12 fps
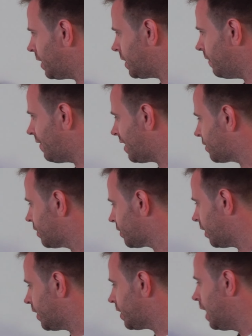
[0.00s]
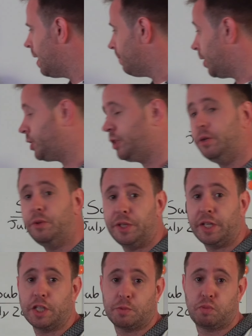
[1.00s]
it's the investor side, but I do
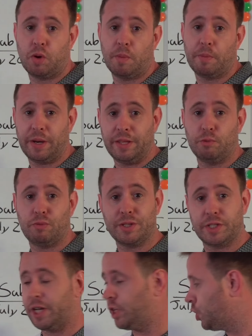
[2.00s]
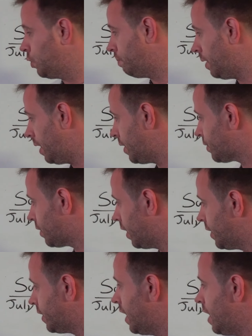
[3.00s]
think it's probably the residential buyer side.